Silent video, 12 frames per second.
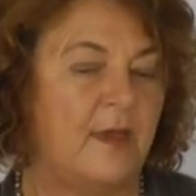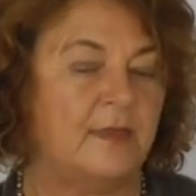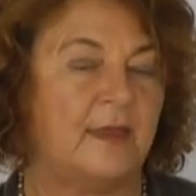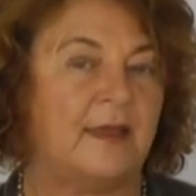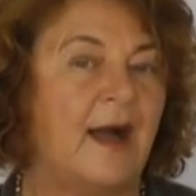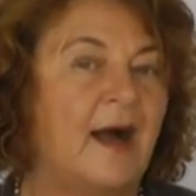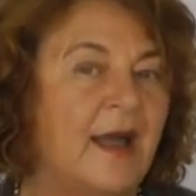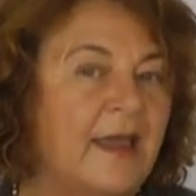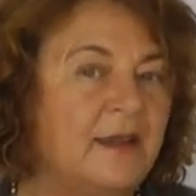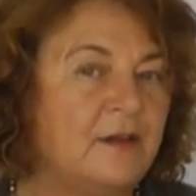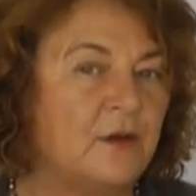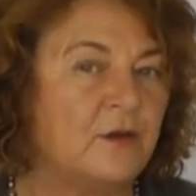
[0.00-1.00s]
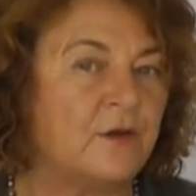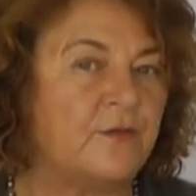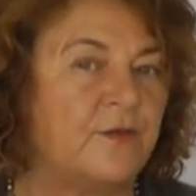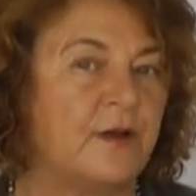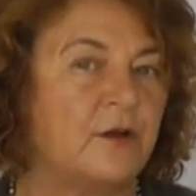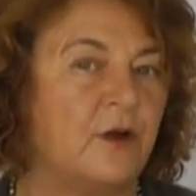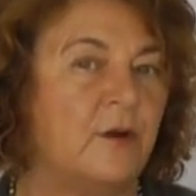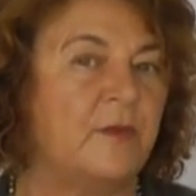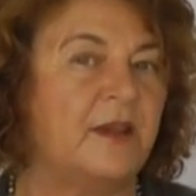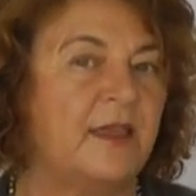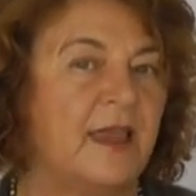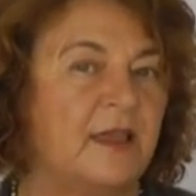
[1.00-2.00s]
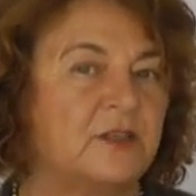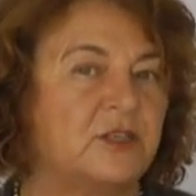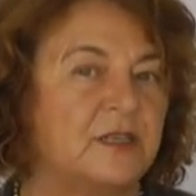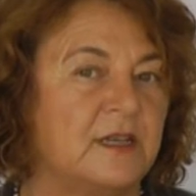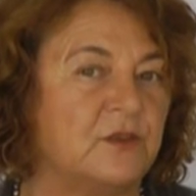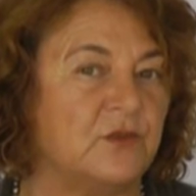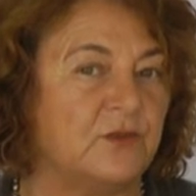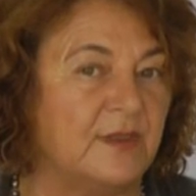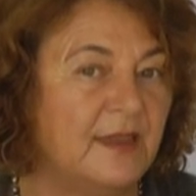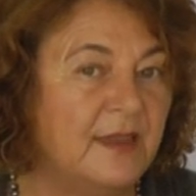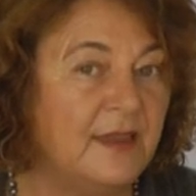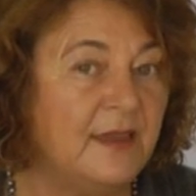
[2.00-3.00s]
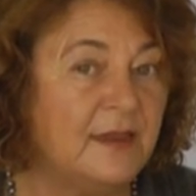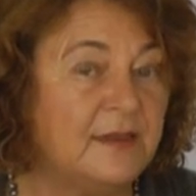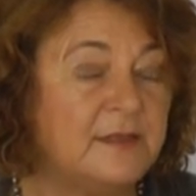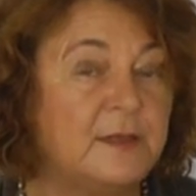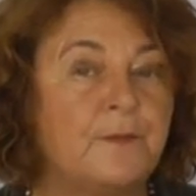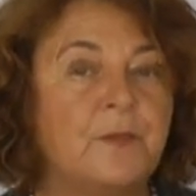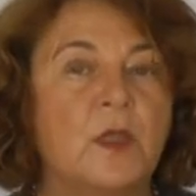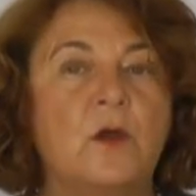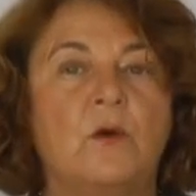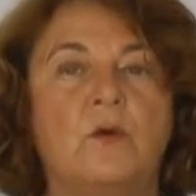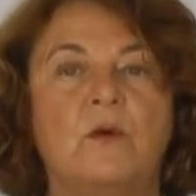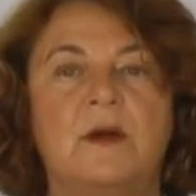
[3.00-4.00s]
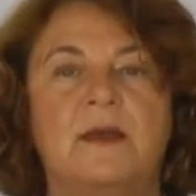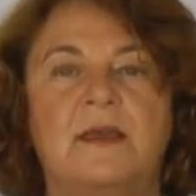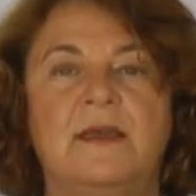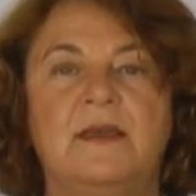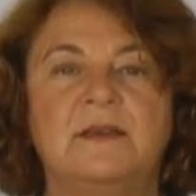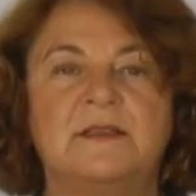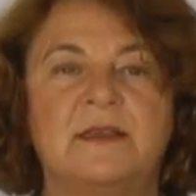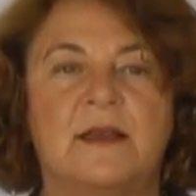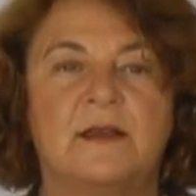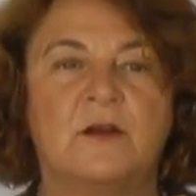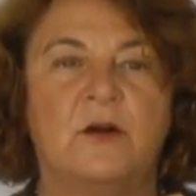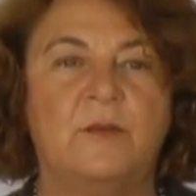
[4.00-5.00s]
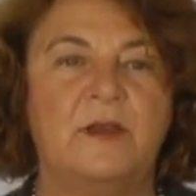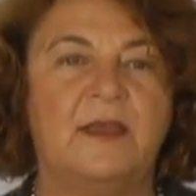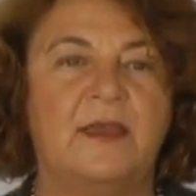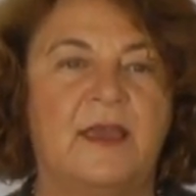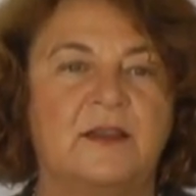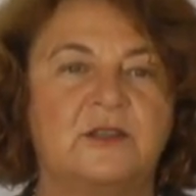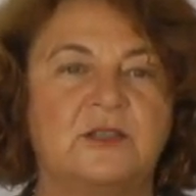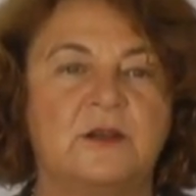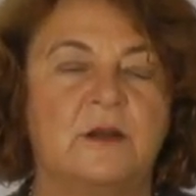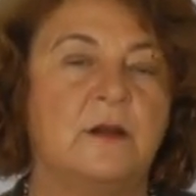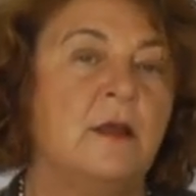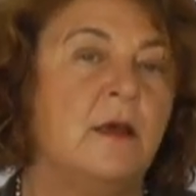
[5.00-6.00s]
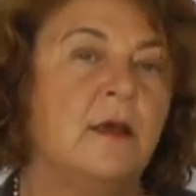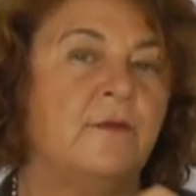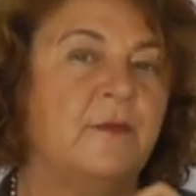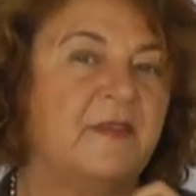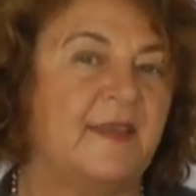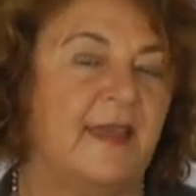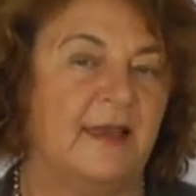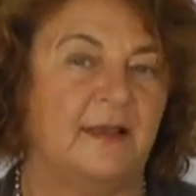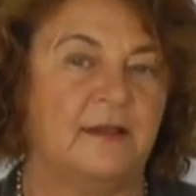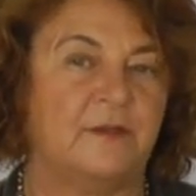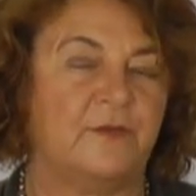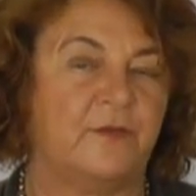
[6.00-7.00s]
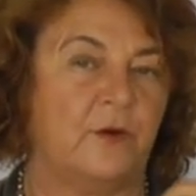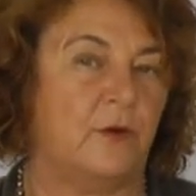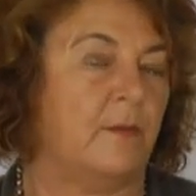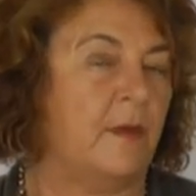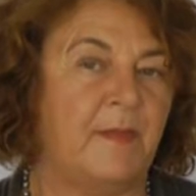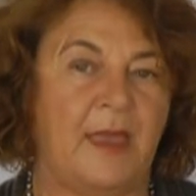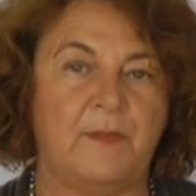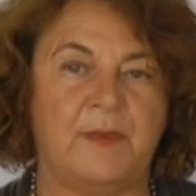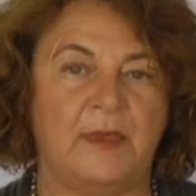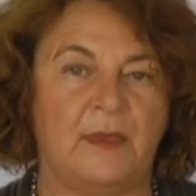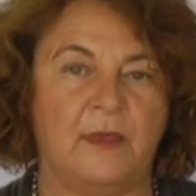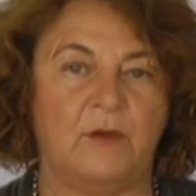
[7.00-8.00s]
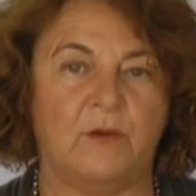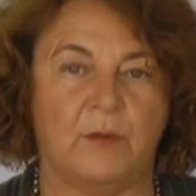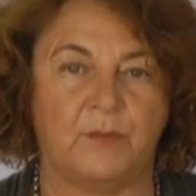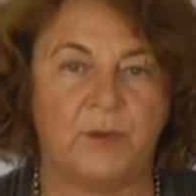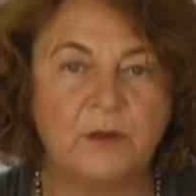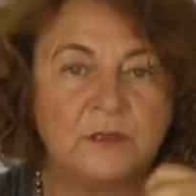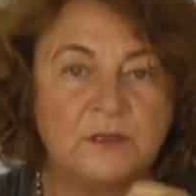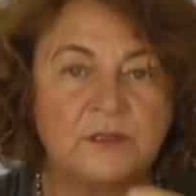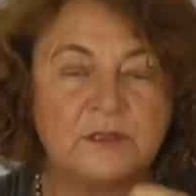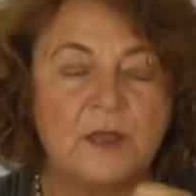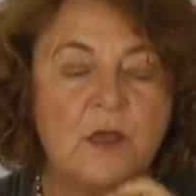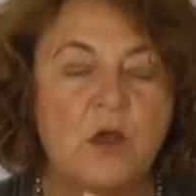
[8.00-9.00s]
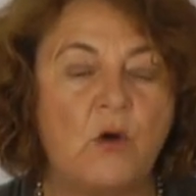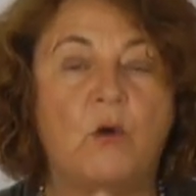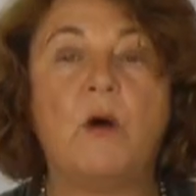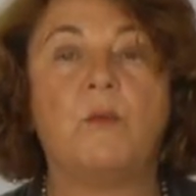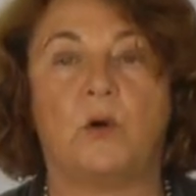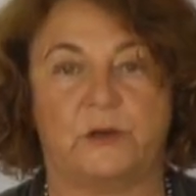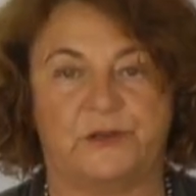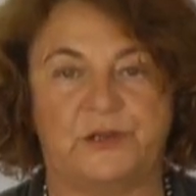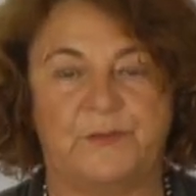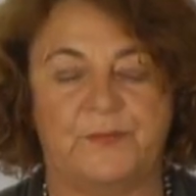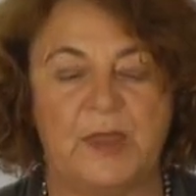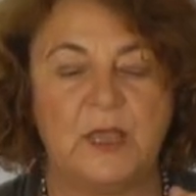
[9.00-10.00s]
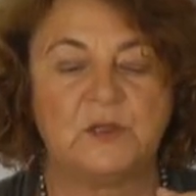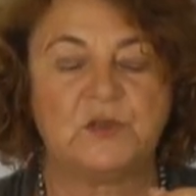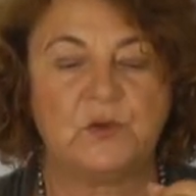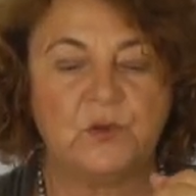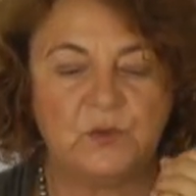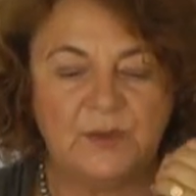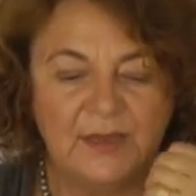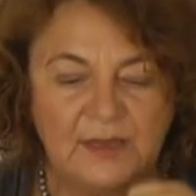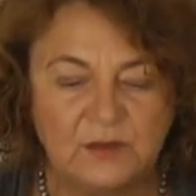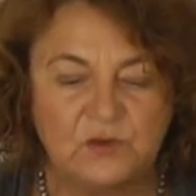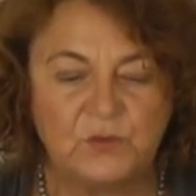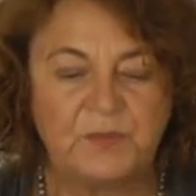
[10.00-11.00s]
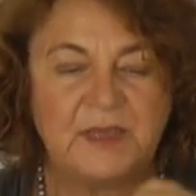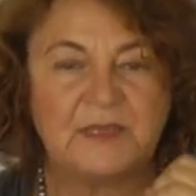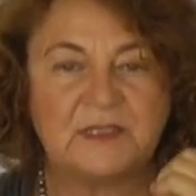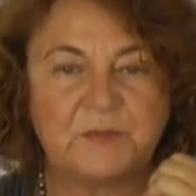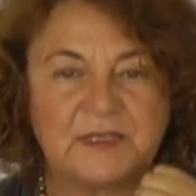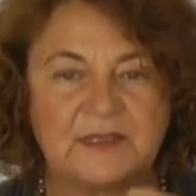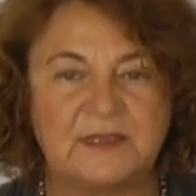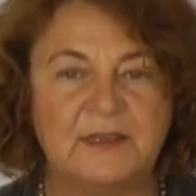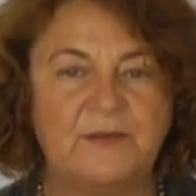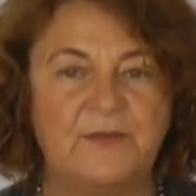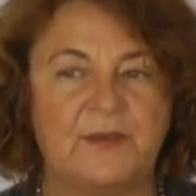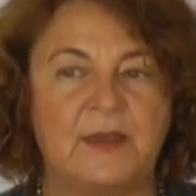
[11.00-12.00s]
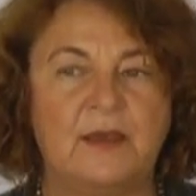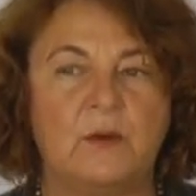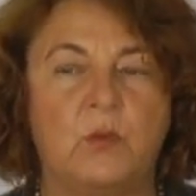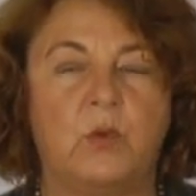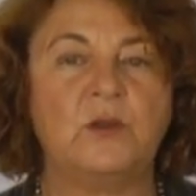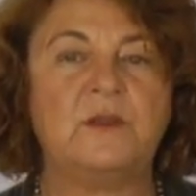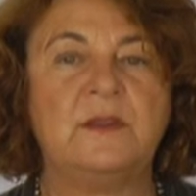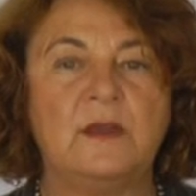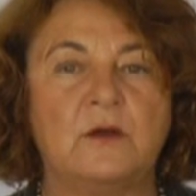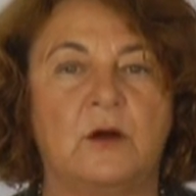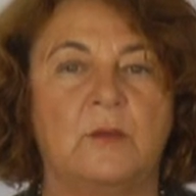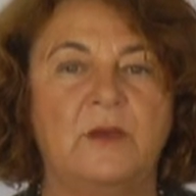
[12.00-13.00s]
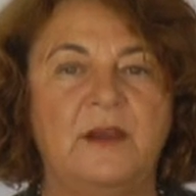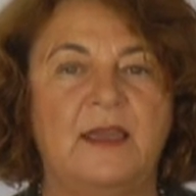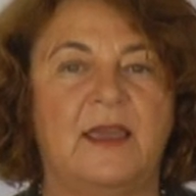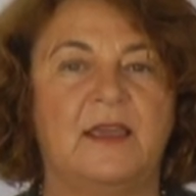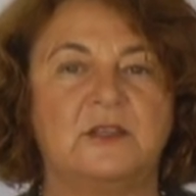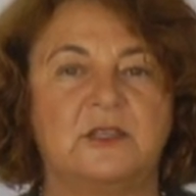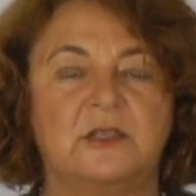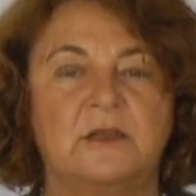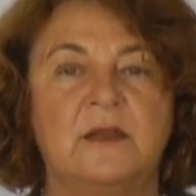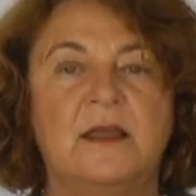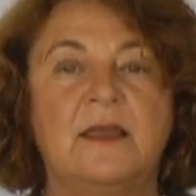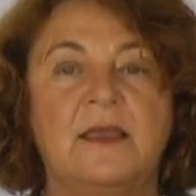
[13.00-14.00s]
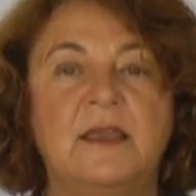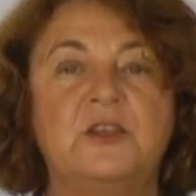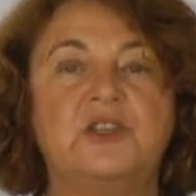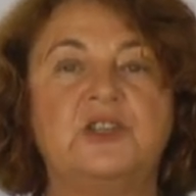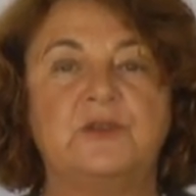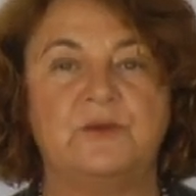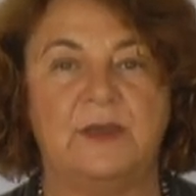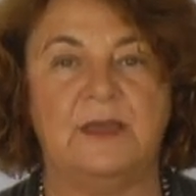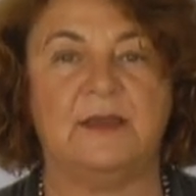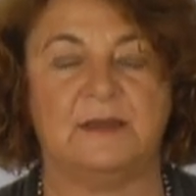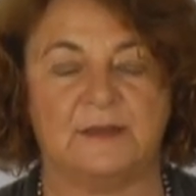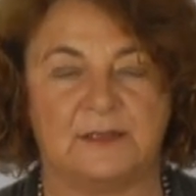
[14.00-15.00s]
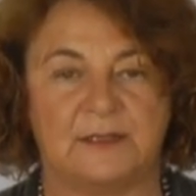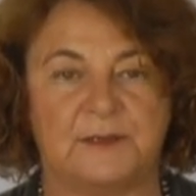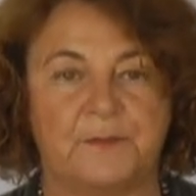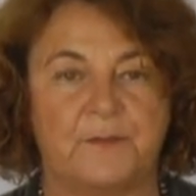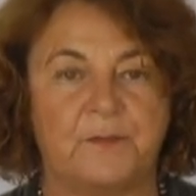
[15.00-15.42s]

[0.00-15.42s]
the kind of communication that you need? Or is communication withheld from maybe your boss, or what? So you need to be specific what the communication issue is.